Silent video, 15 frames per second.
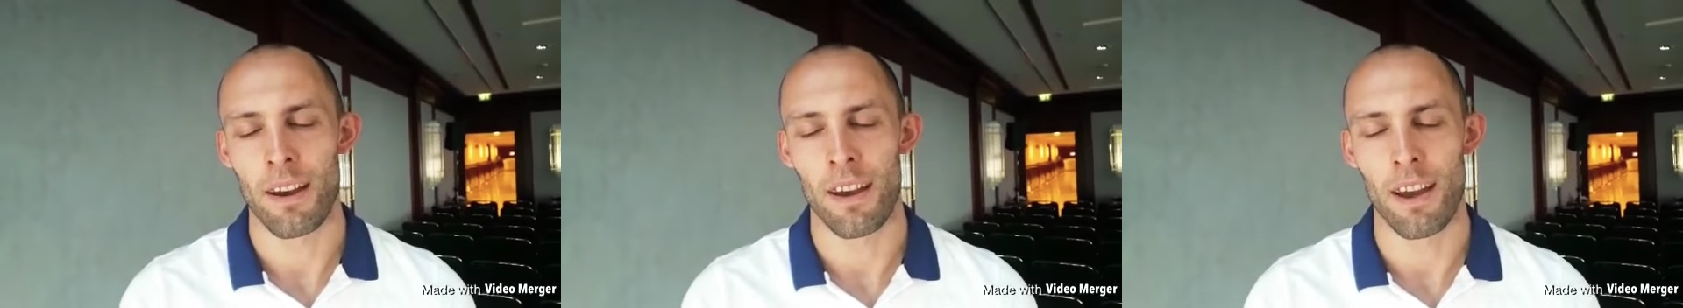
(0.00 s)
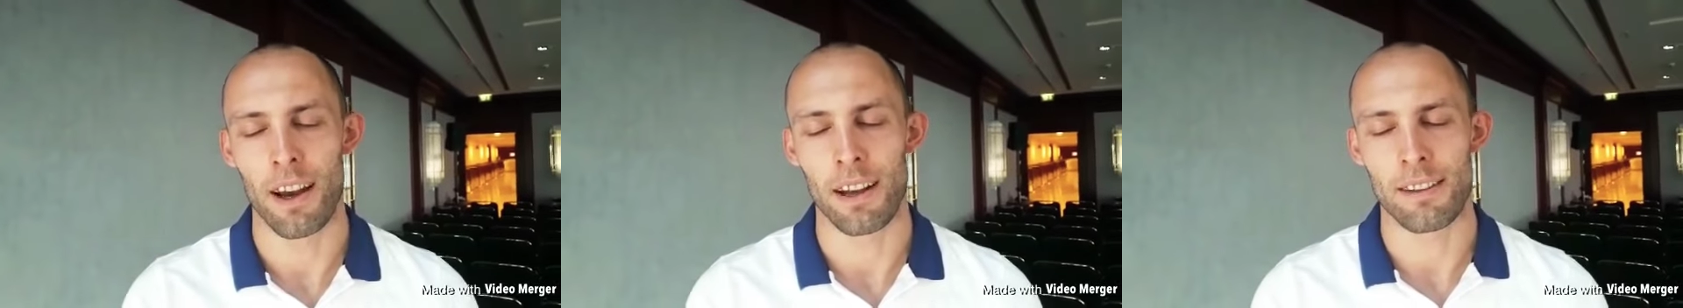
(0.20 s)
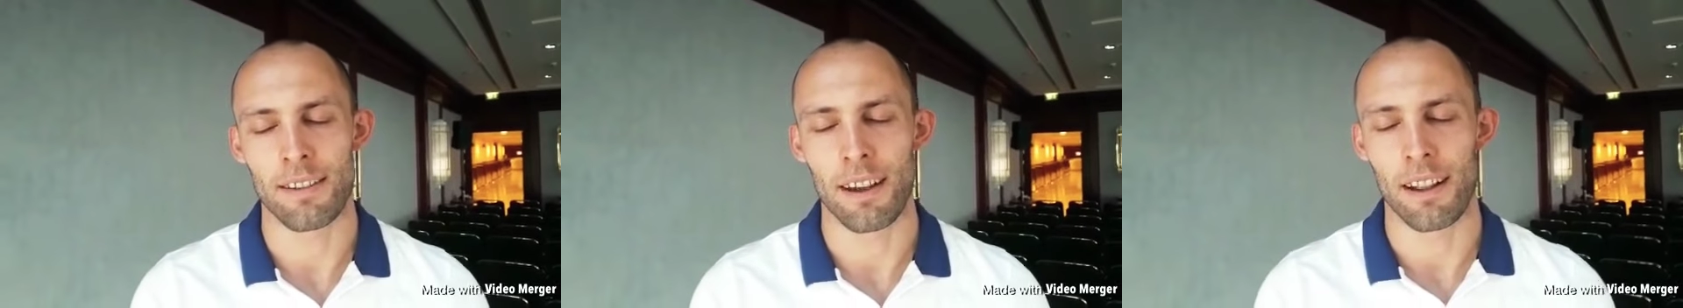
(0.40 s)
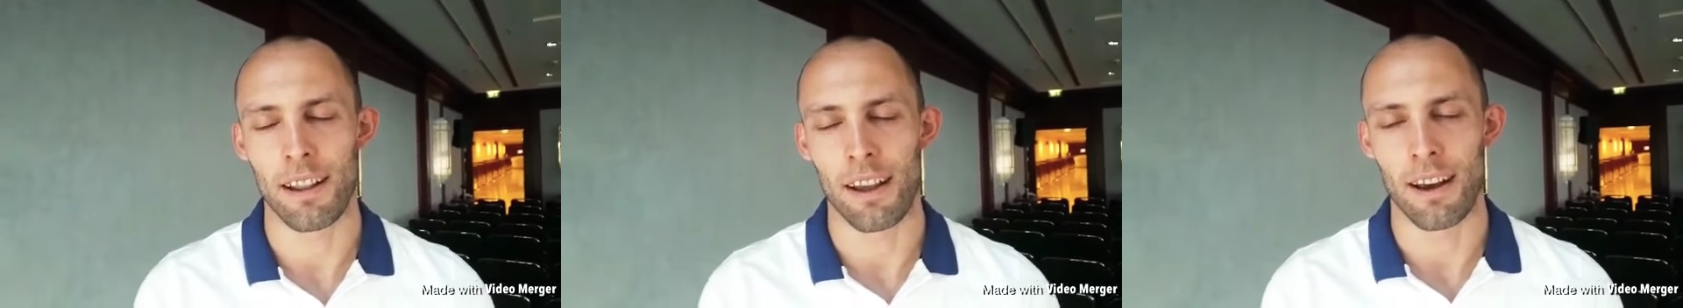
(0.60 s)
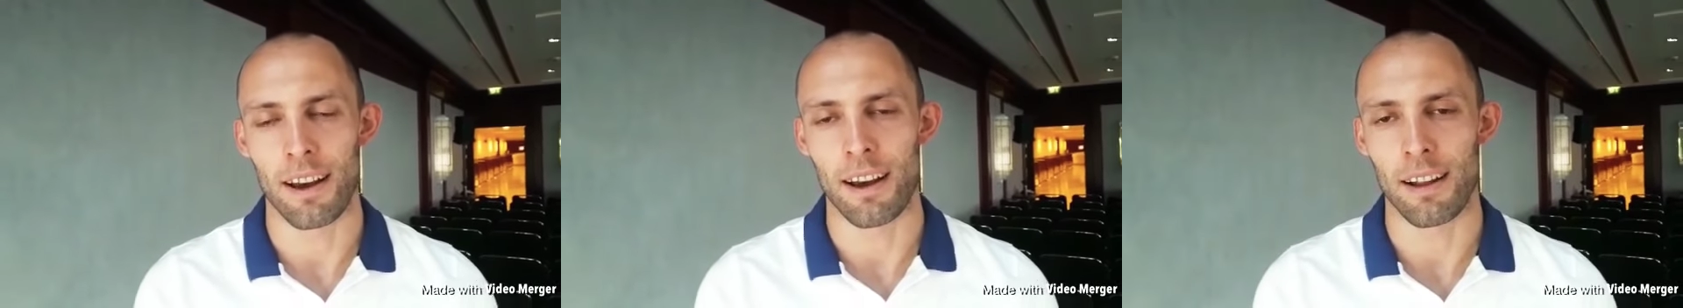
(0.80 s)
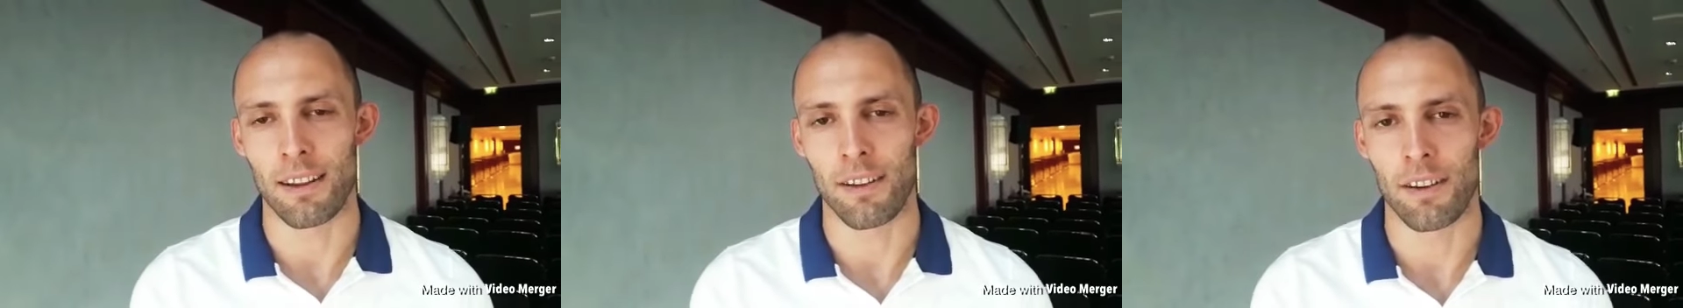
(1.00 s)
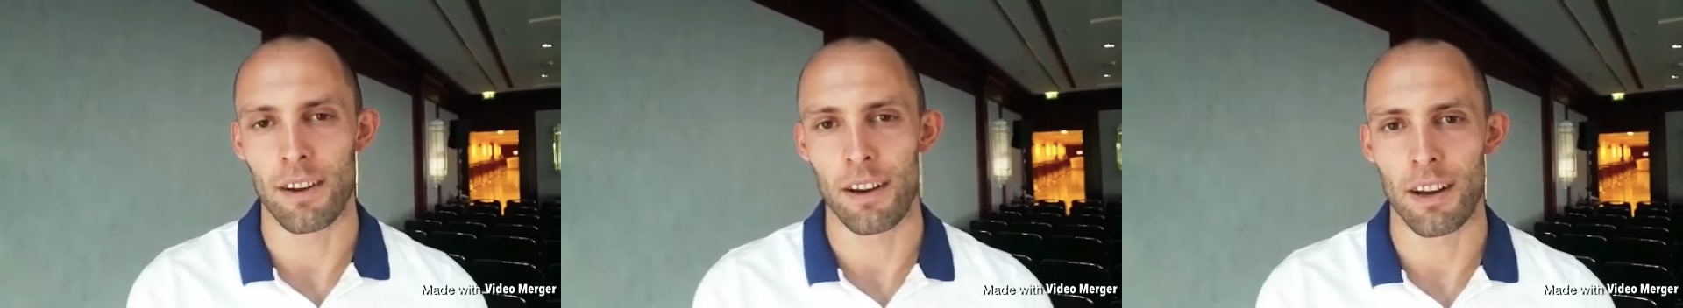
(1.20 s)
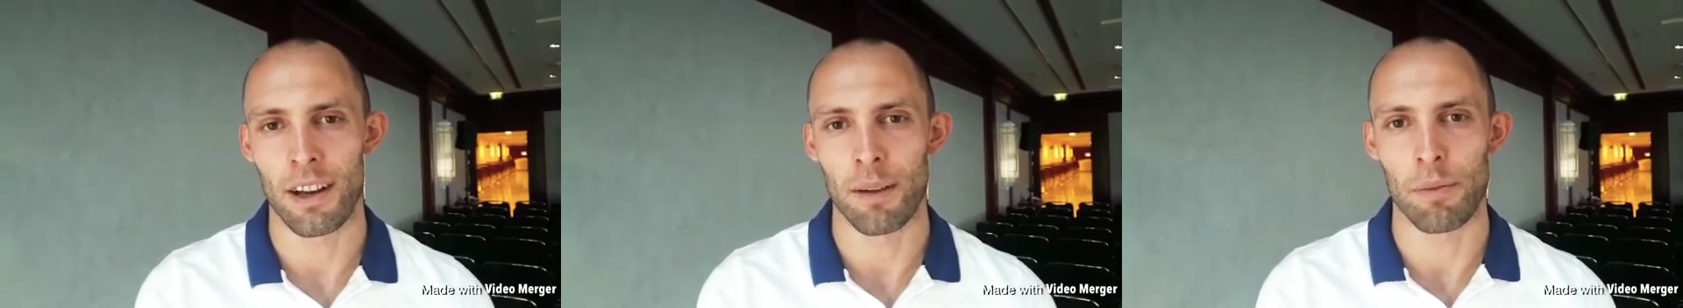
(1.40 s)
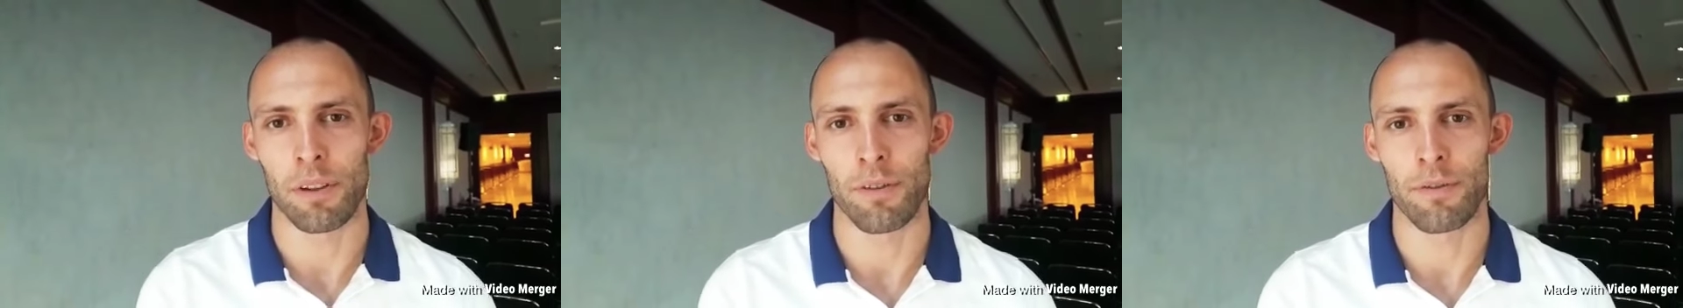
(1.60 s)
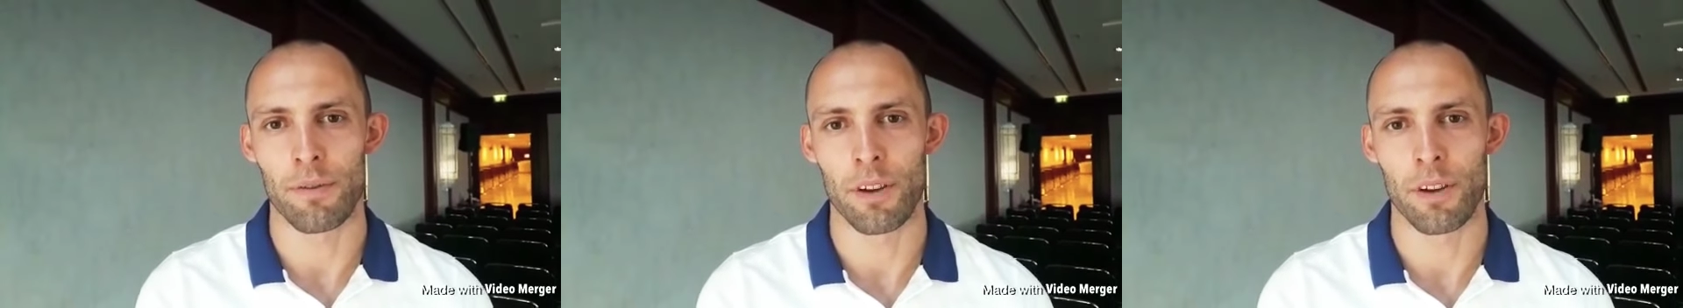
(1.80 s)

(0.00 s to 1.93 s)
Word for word: Yeah, sadly, I had a, a couple of